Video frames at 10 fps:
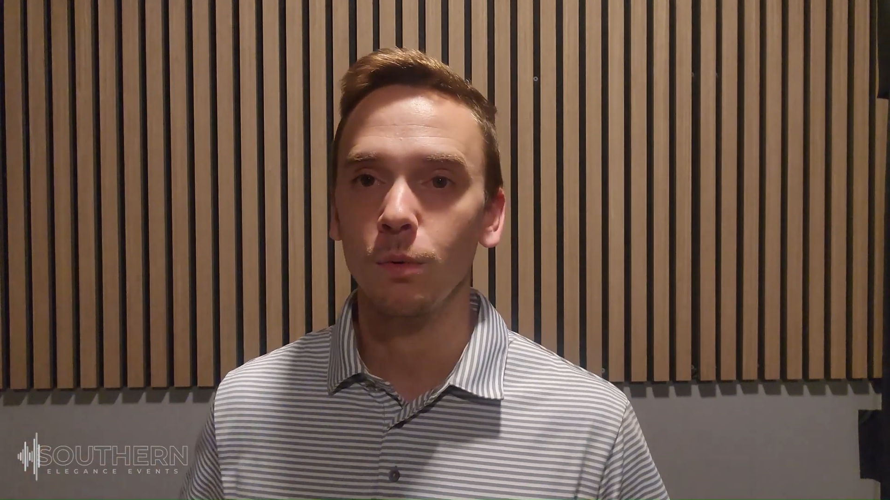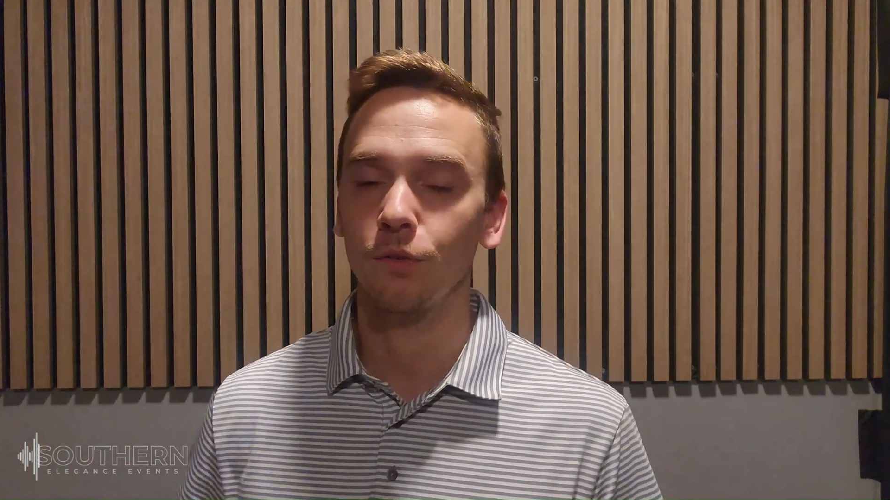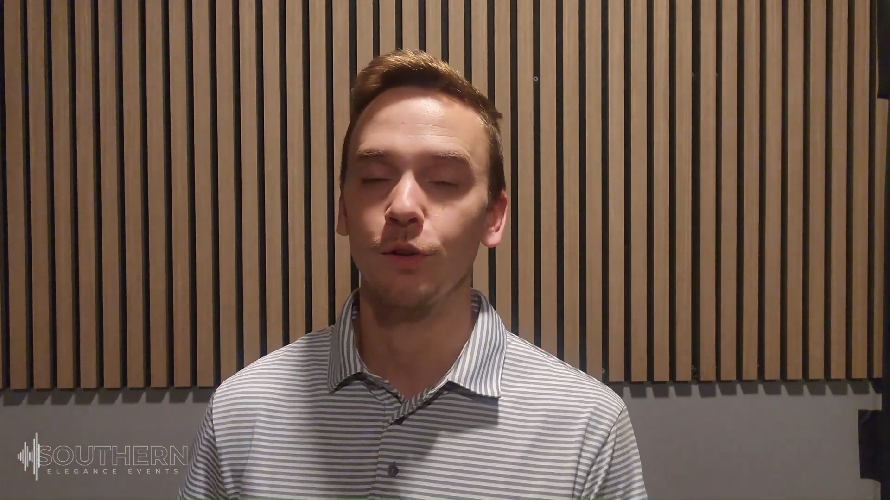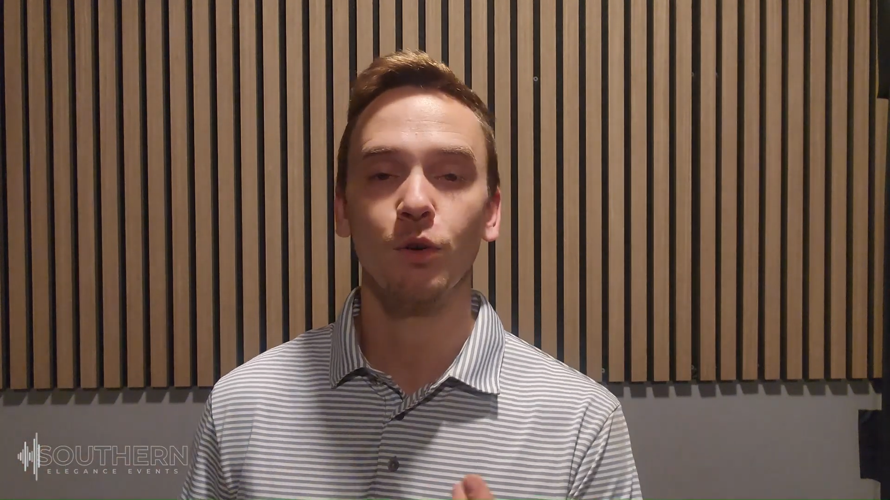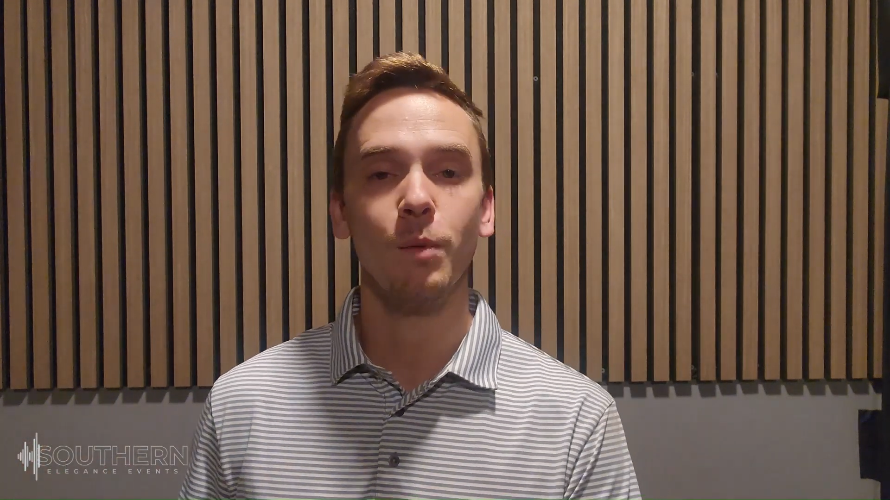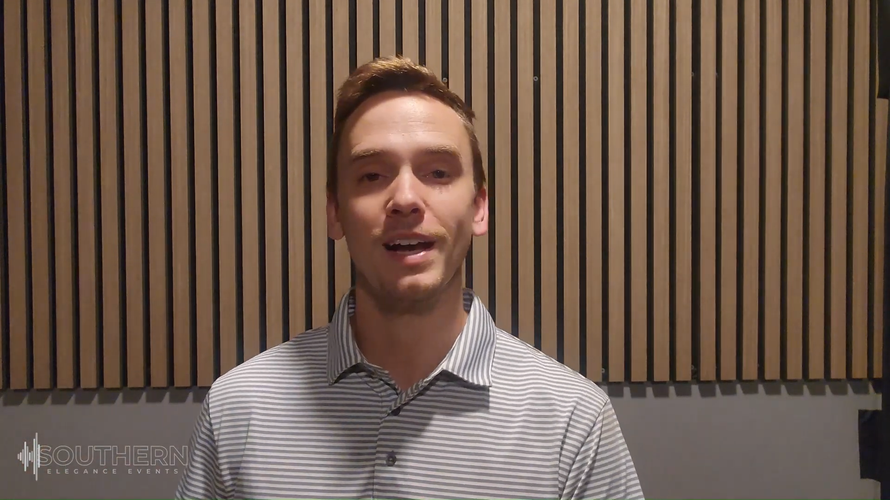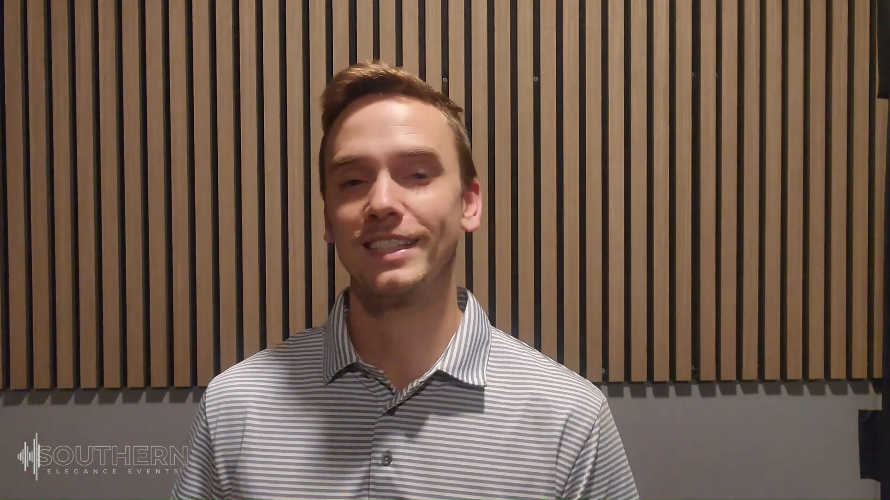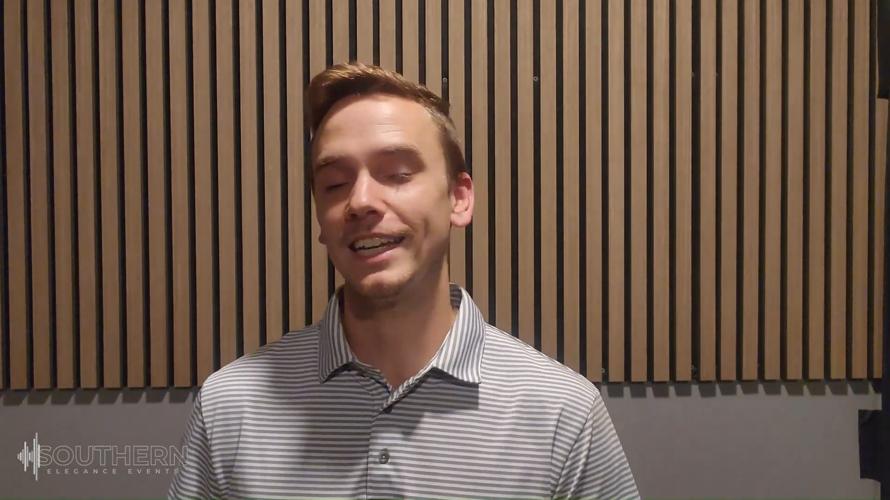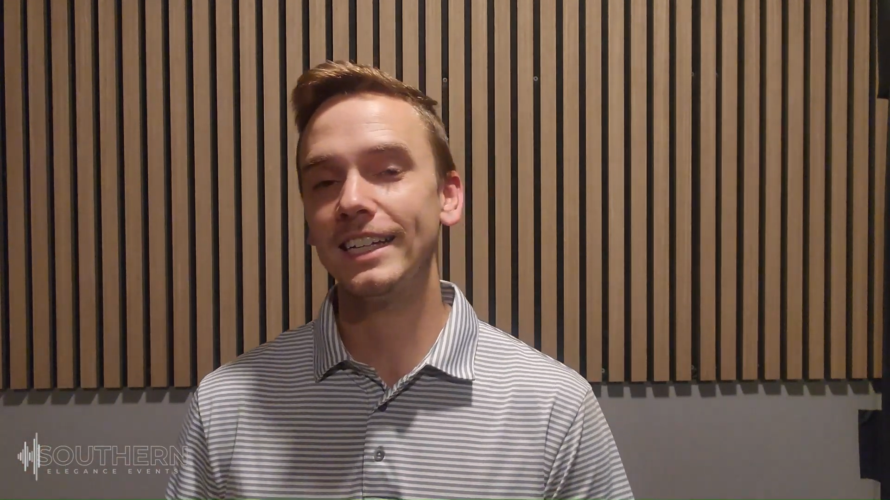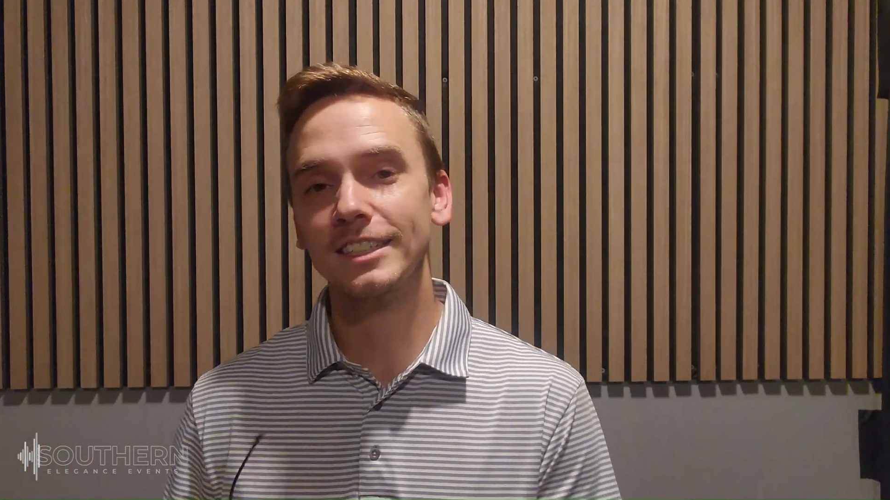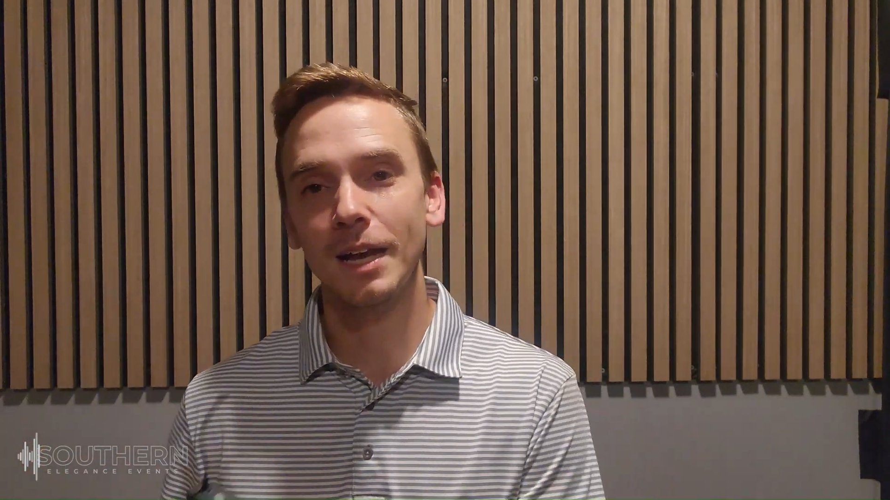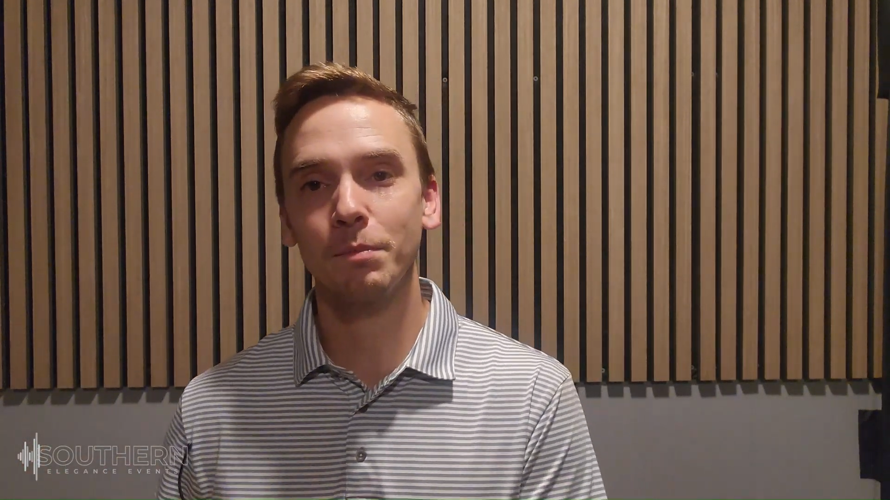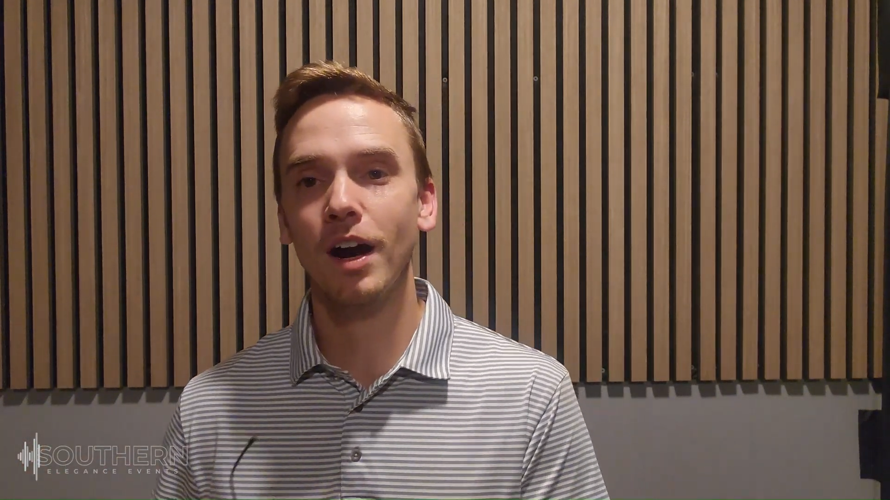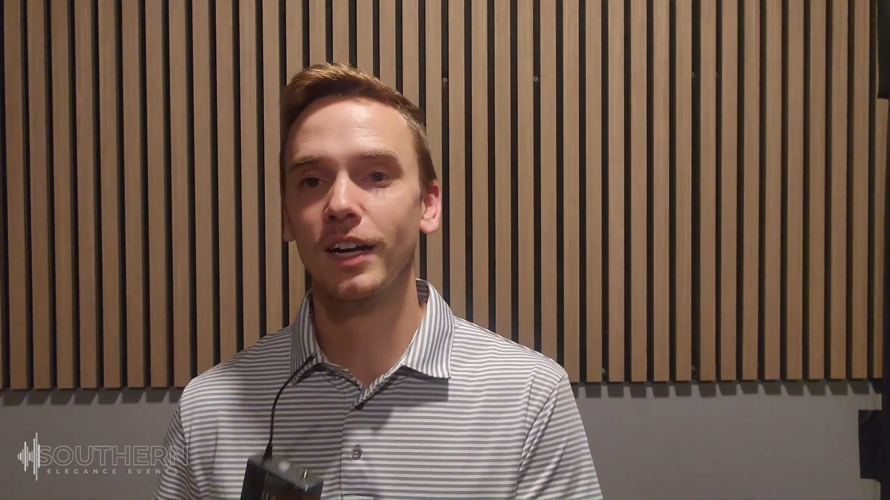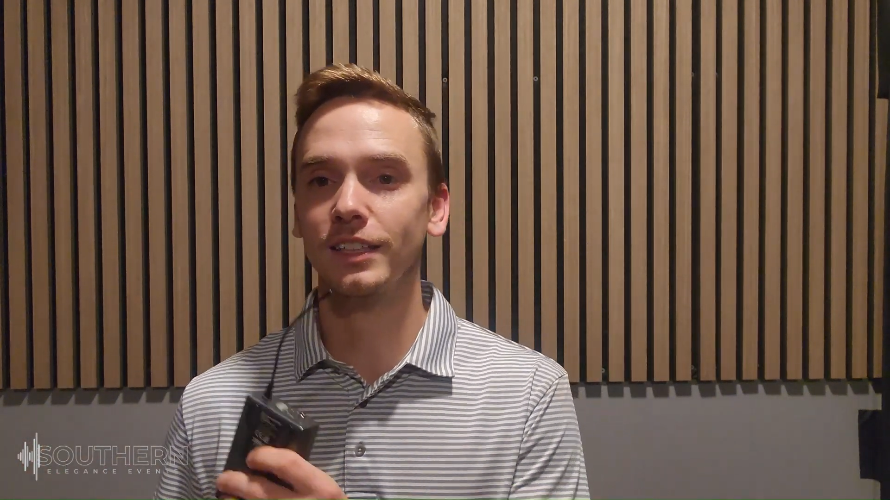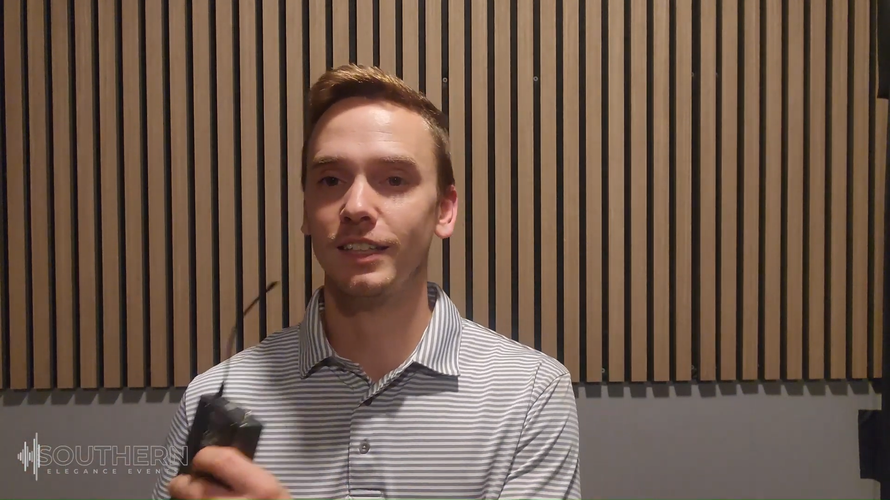But the robe has an inside pocket